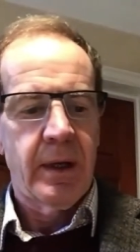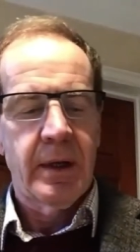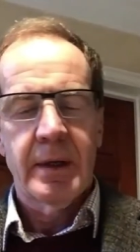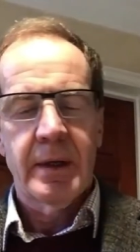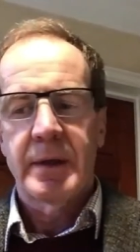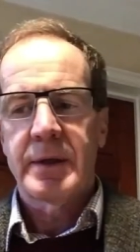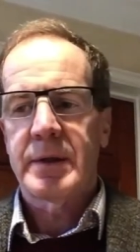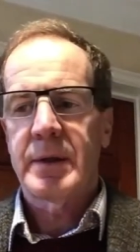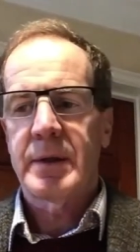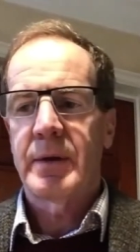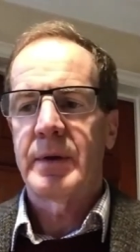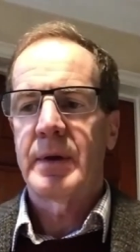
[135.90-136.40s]

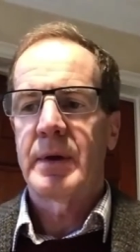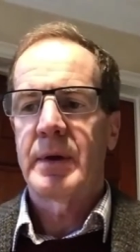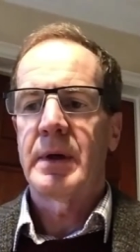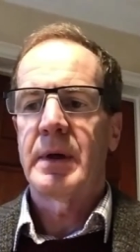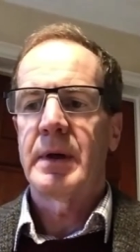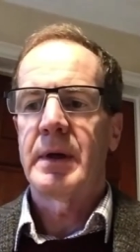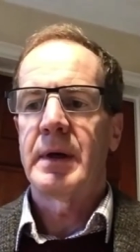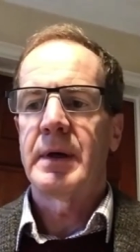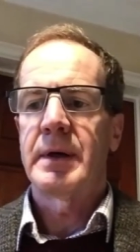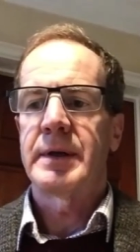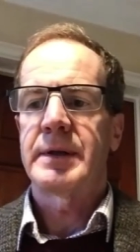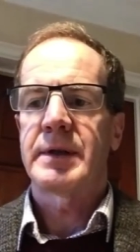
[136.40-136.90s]
So there
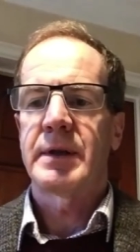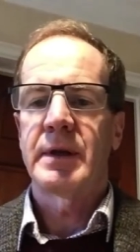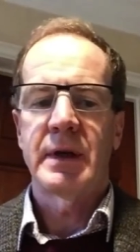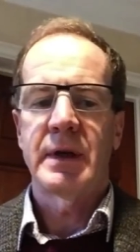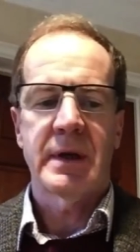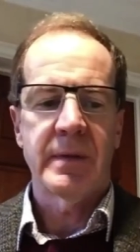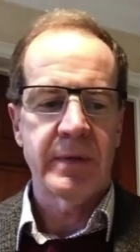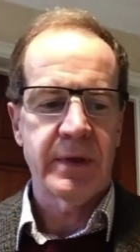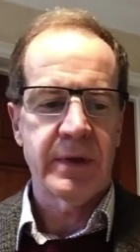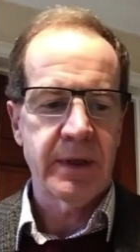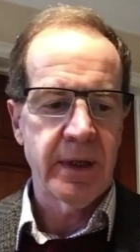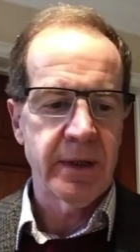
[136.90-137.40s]
are
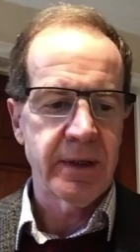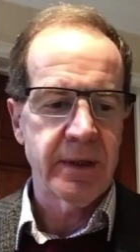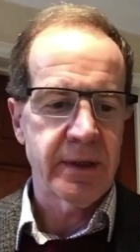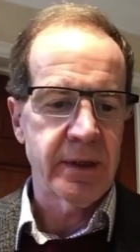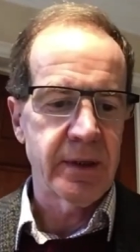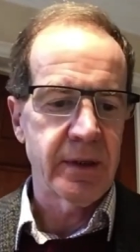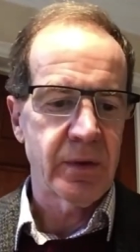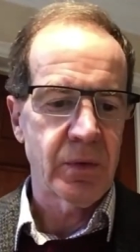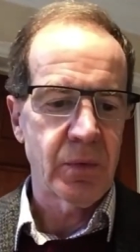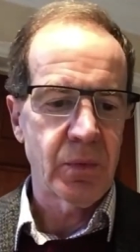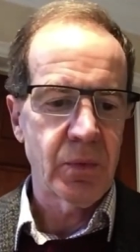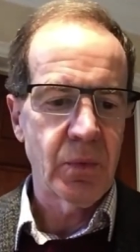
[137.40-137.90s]

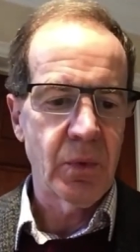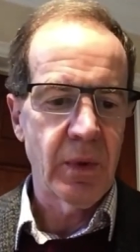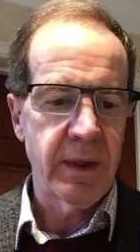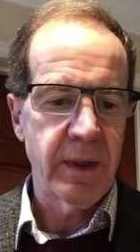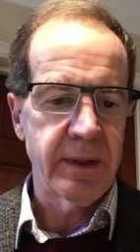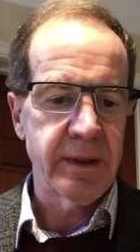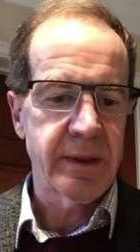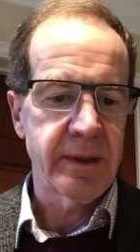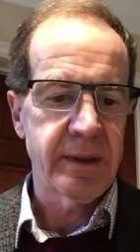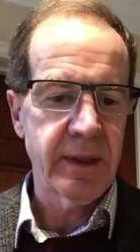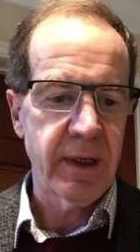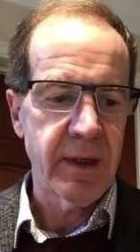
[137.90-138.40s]
circumstances
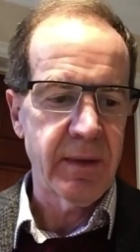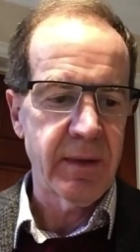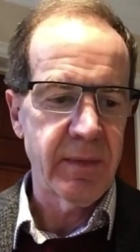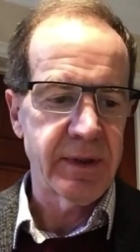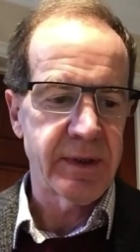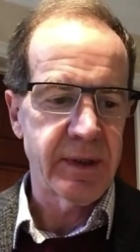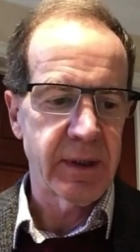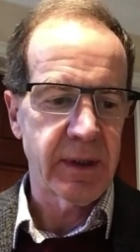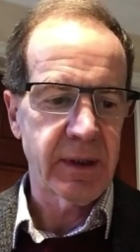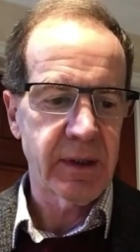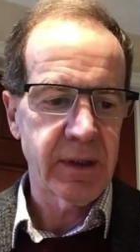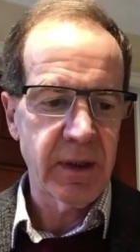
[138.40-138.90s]
when time
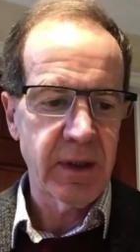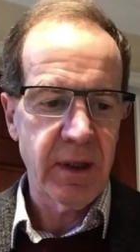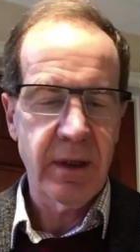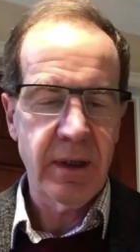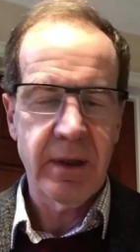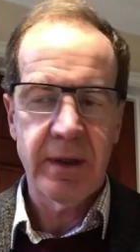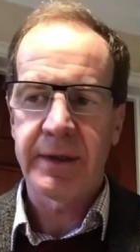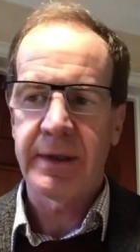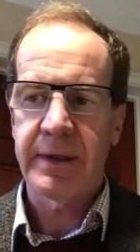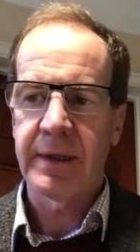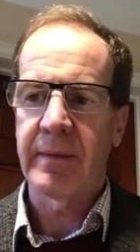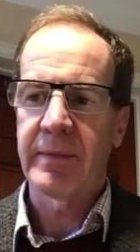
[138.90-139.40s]
is at
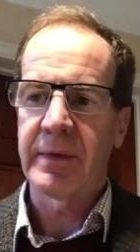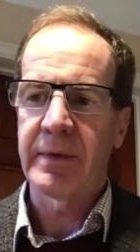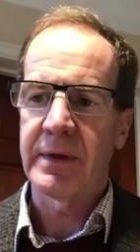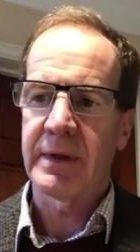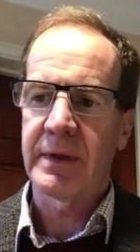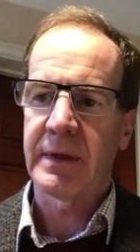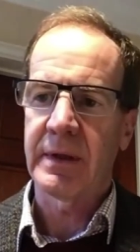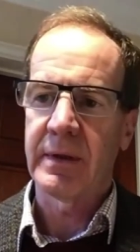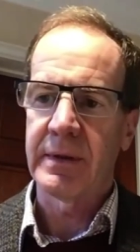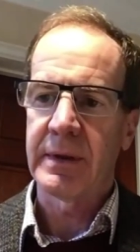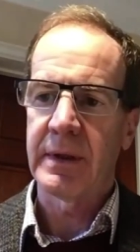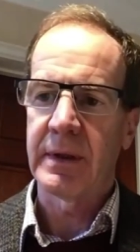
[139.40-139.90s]
large, and I'm
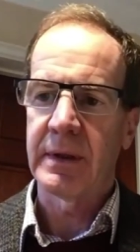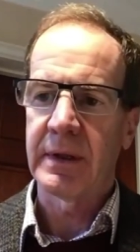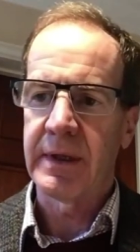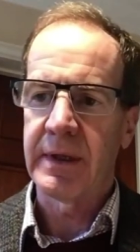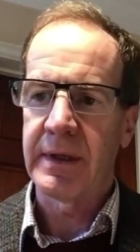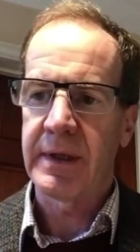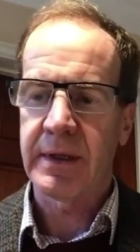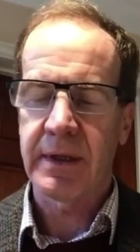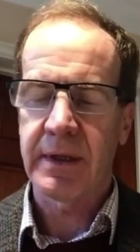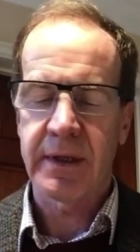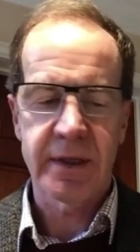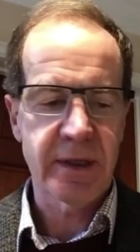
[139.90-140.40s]
just going to
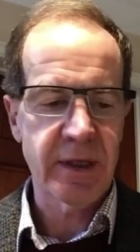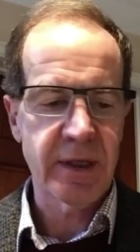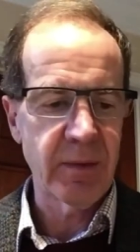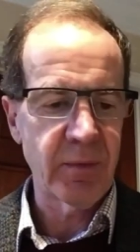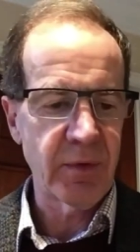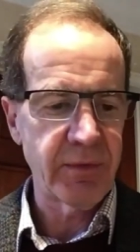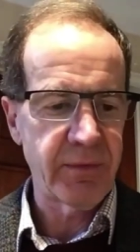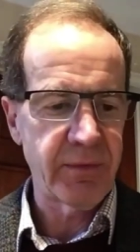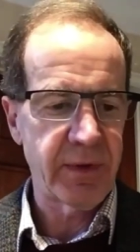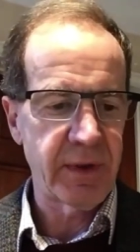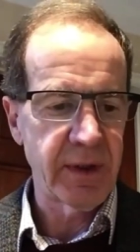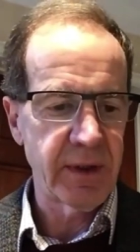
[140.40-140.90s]
list some
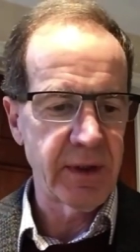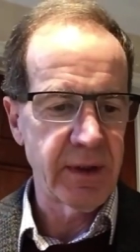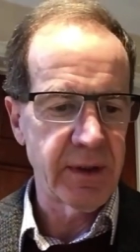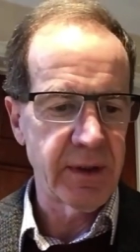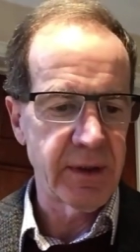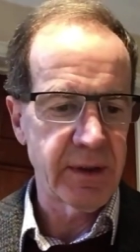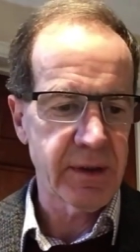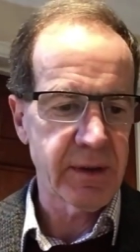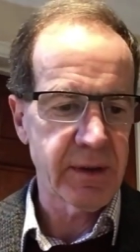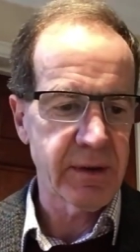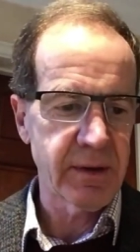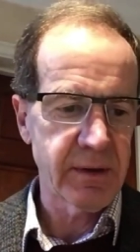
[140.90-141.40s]
of
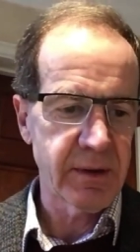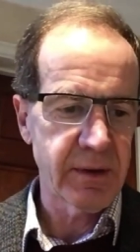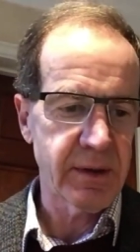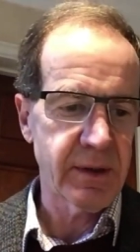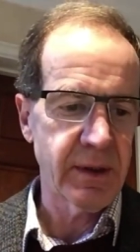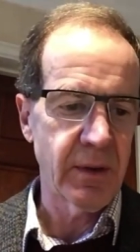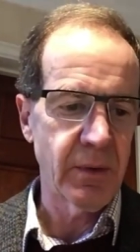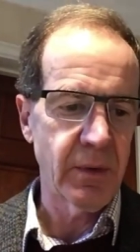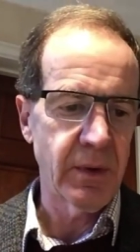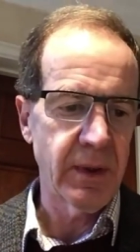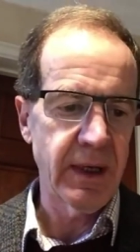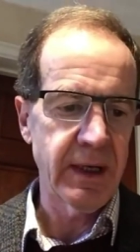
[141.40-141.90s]
these.
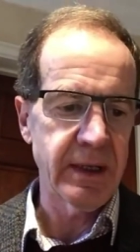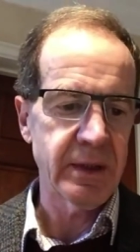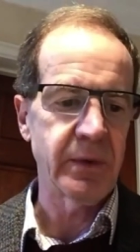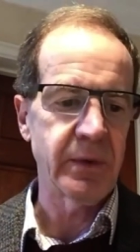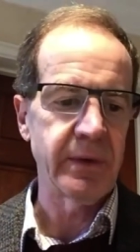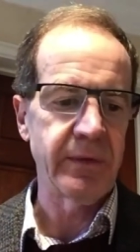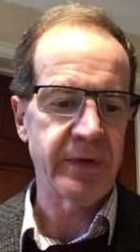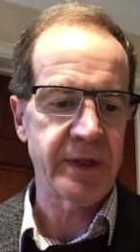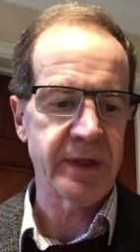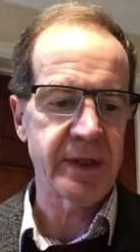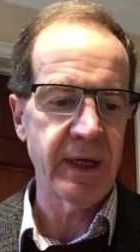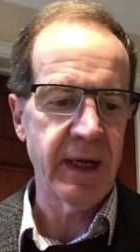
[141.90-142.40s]
So as
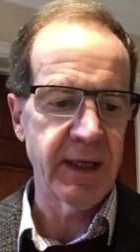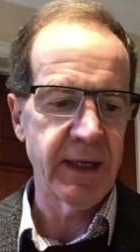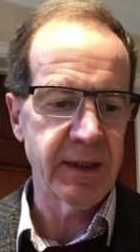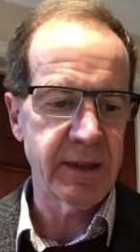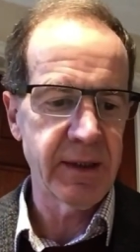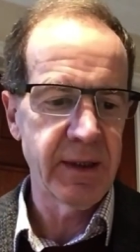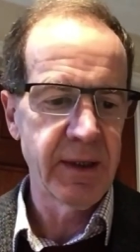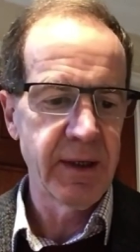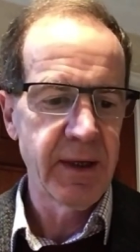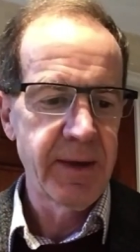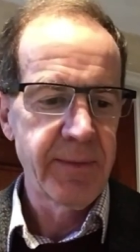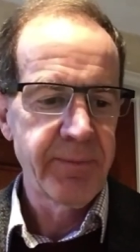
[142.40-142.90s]
we've said,
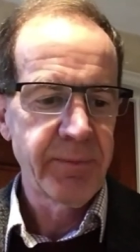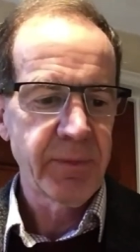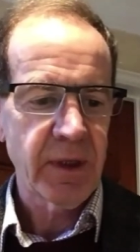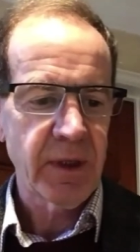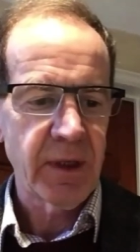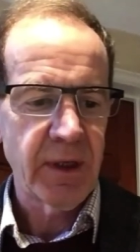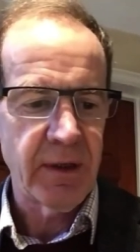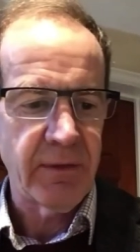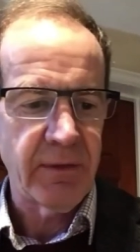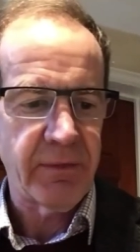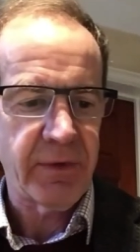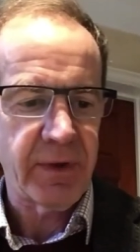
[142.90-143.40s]

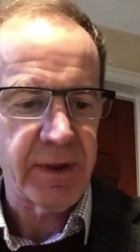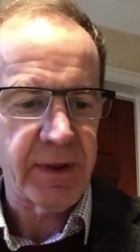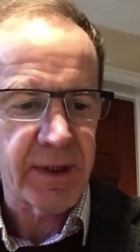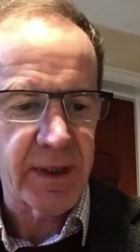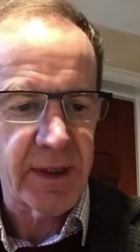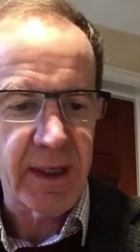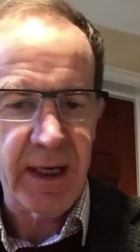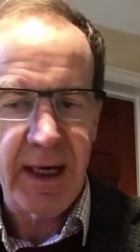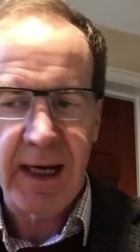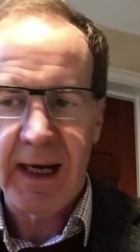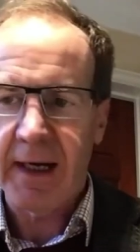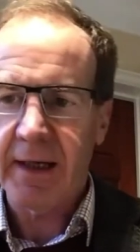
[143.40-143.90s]
if there's
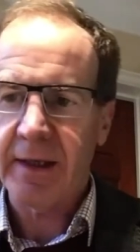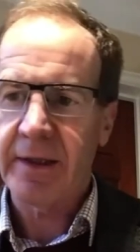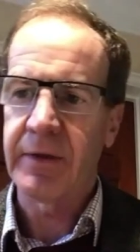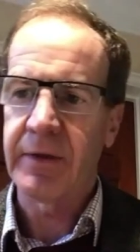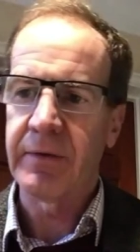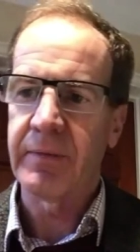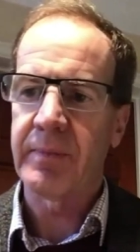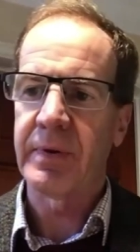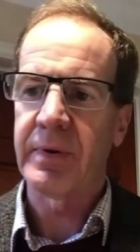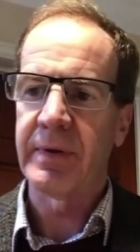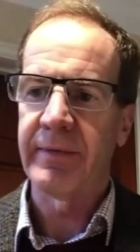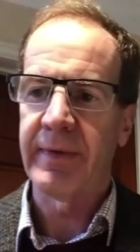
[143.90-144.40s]
an act
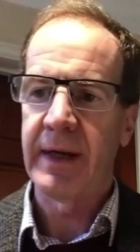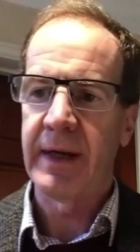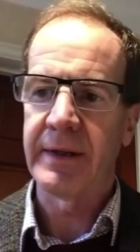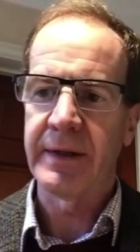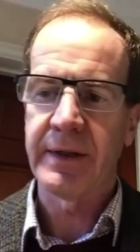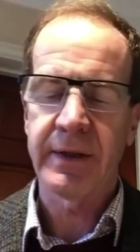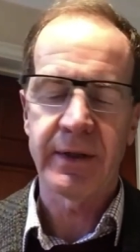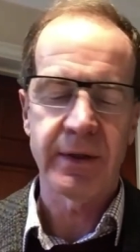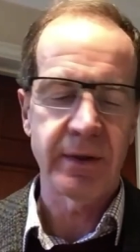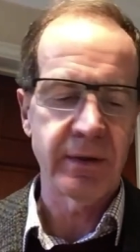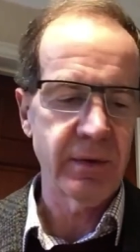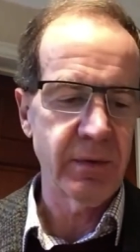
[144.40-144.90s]
of
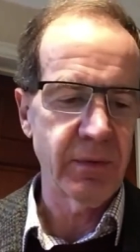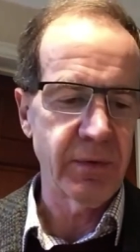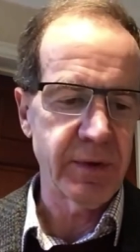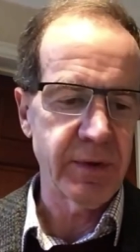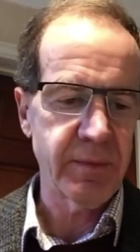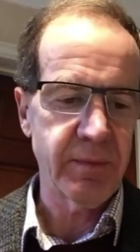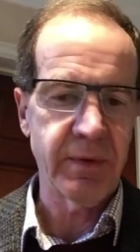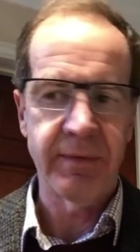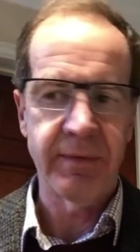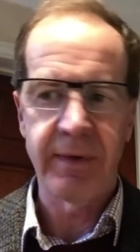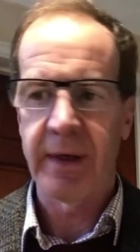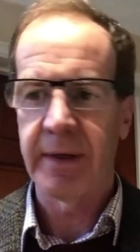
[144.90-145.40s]
prevention
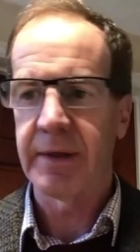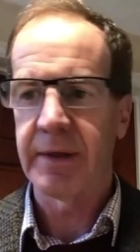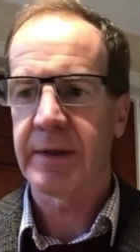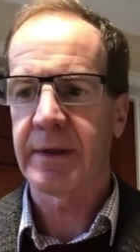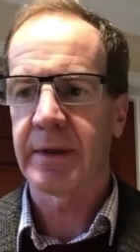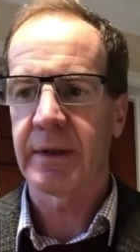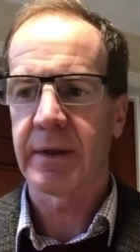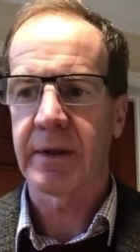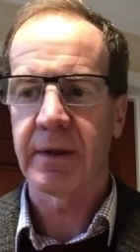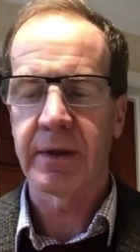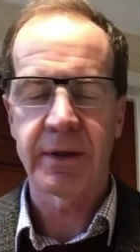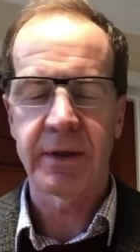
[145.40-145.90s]
which prevents
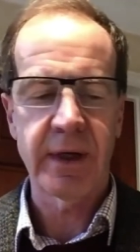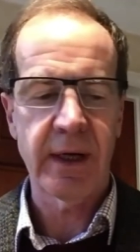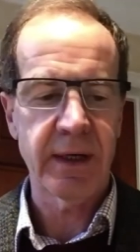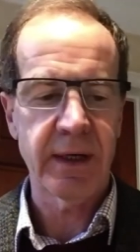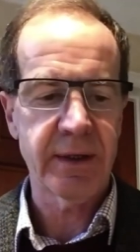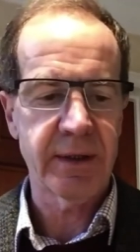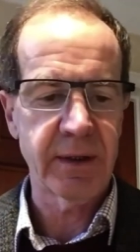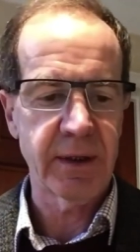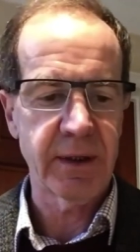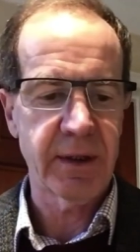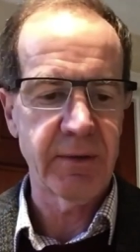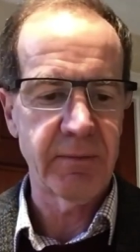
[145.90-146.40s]
the
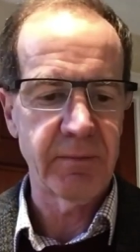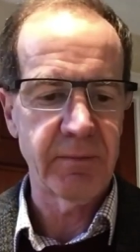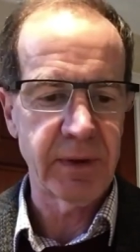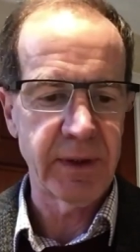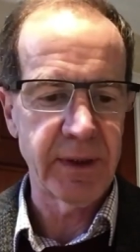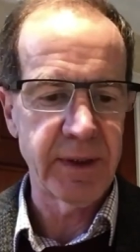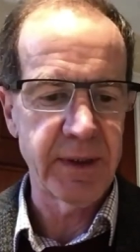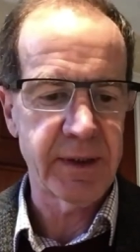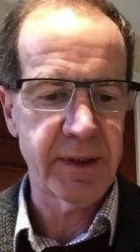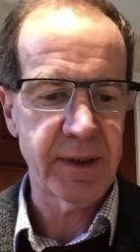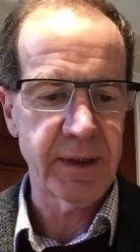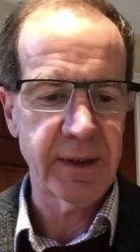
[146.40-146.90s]
contractor
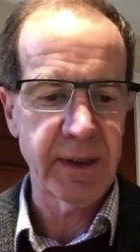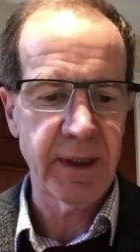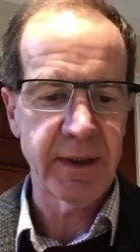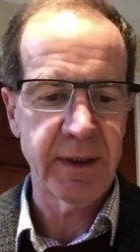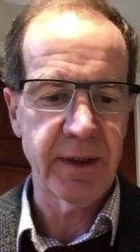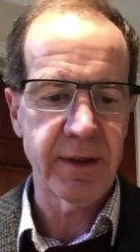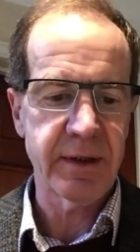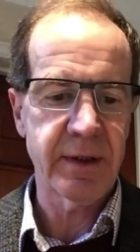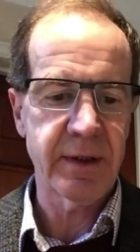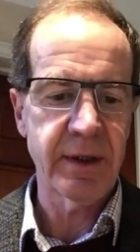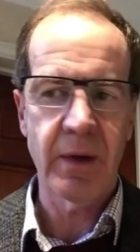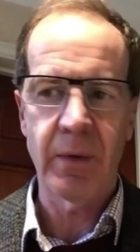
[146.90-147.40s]
completing and
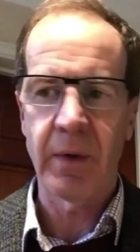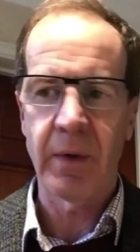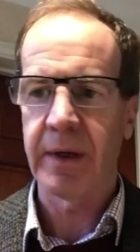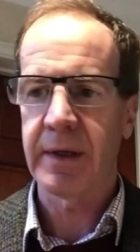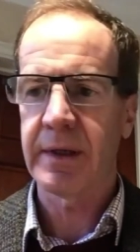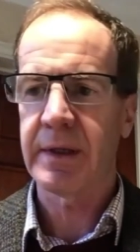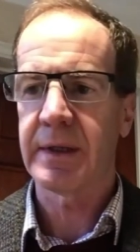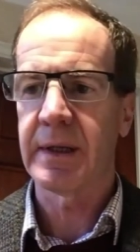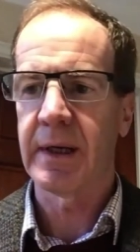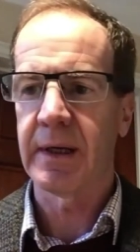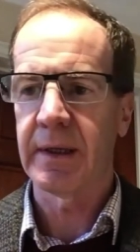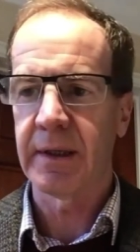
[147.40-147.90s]
there's no
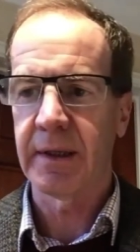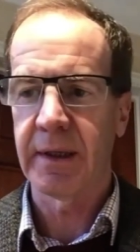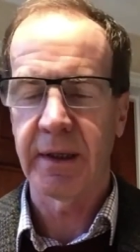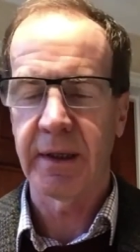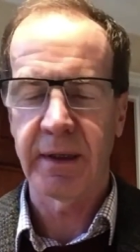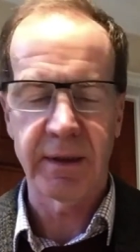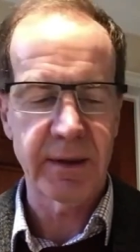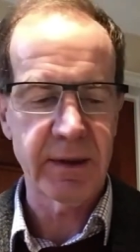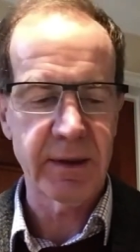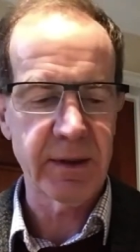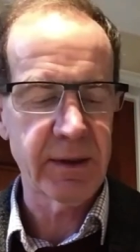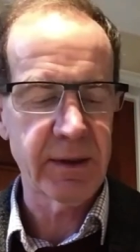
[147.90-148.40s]
extending